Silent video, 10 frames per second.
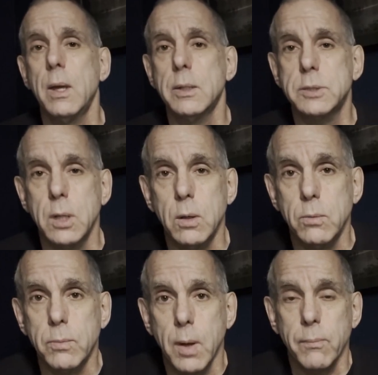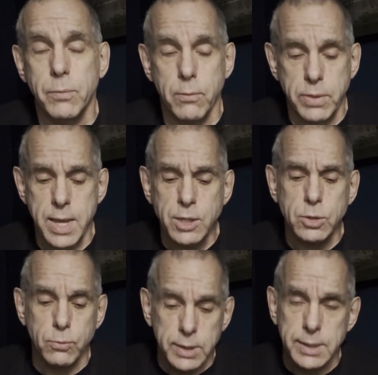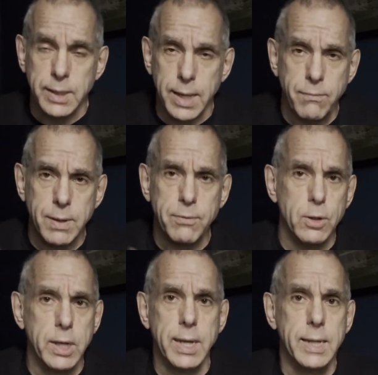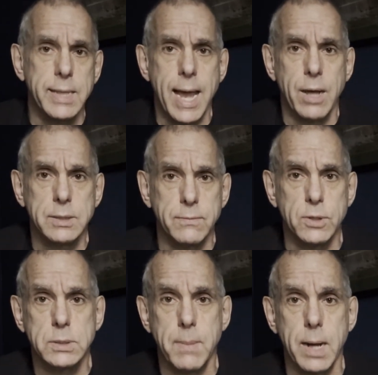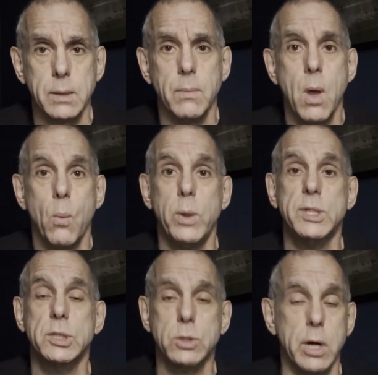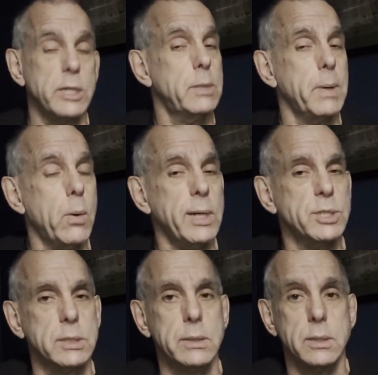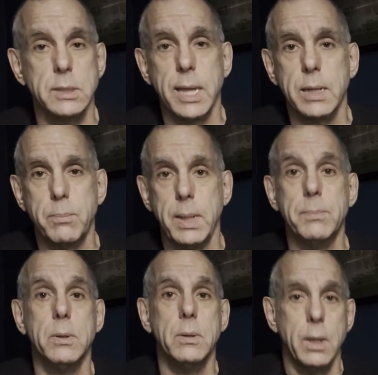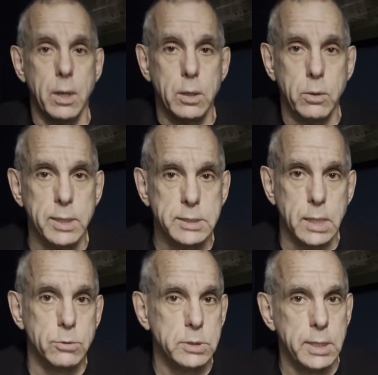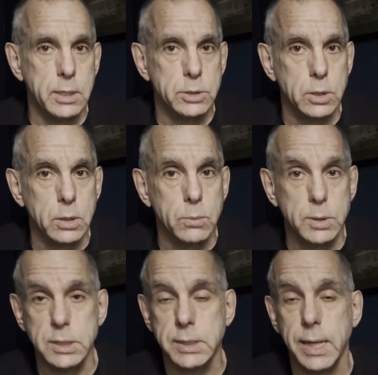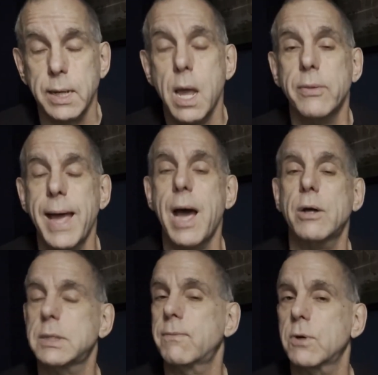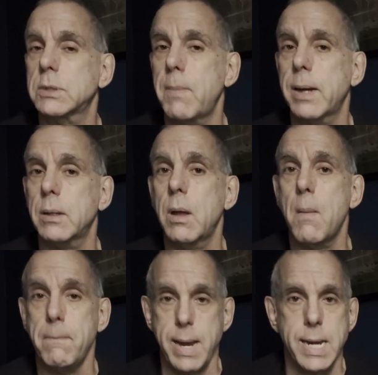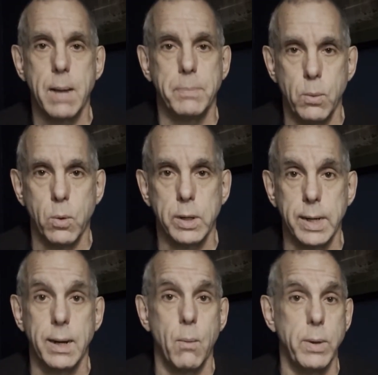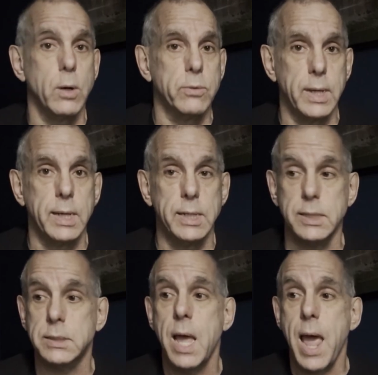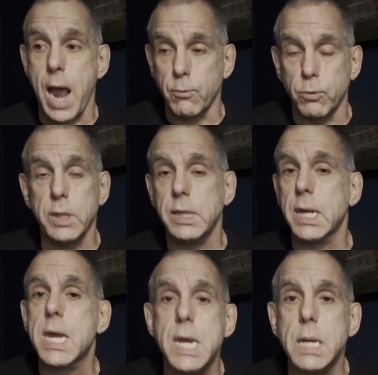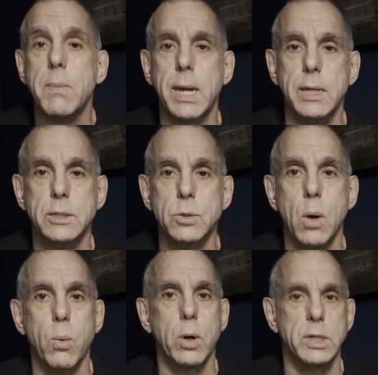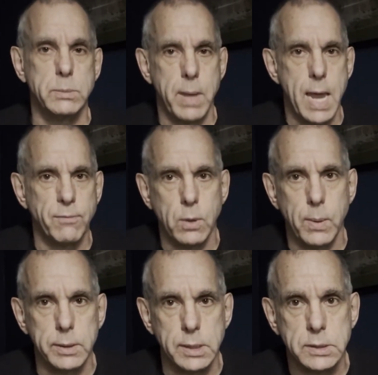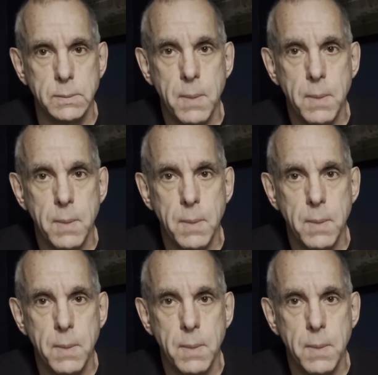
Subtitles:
So the issue really, even if you're looking at the housing first model, which is starting to be questioned, there's a lot of people, including Central City Concern, which is saying the housing first model may not be working, and we don't think it is. And really the key to making this all work is behavioral wellness.